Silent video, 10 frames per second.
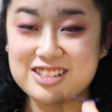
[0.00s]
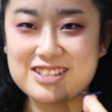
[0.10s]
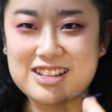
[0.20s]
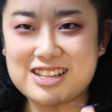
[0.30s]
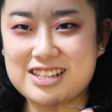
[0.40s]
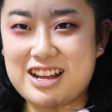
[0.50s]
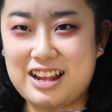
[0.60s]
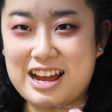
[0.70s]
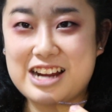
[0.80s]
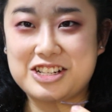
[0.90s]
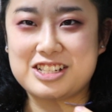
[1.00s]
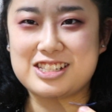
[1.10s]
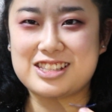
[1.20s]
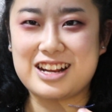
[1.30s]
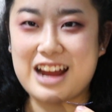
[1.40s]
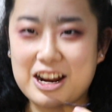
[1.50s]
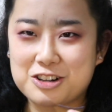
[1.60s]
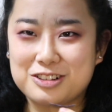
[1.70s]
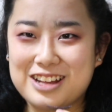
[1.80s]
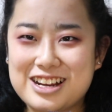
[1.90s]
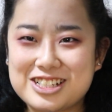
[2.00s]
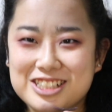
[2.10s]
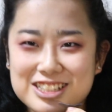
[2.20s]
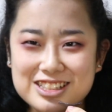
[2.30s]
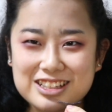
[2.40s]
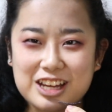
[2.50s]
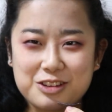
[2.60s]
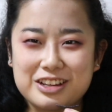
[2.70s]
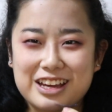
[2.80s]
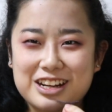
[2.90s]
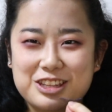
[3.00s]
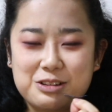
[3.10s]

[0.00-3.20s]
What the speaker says: is less lashes than natural lashes that you can get in the